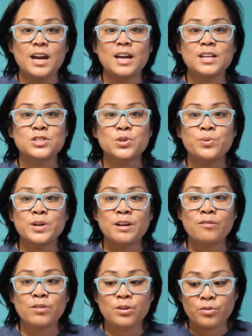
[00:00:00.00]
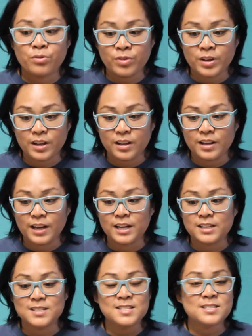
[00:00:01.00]
And so whenever you feel like
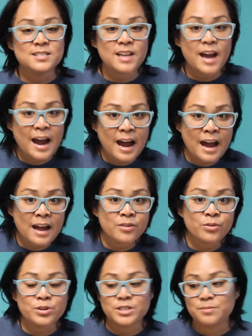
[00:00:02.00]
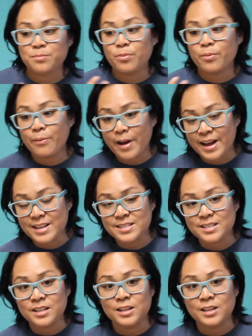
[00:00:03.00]
sad or depressed,